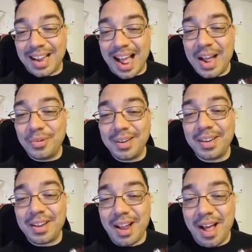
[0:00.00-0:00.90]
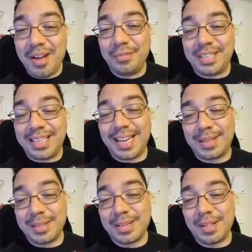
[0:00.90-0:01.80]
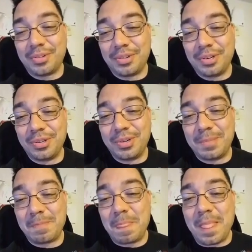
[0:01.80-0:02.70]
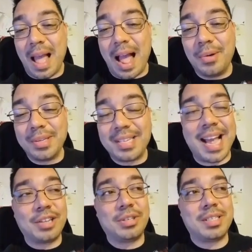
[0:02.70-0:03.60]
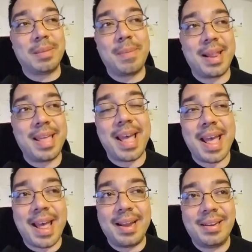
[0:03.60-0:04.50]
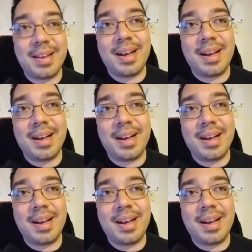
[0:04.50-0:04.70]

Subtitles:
I would love to take this on the road. I was actually somebody had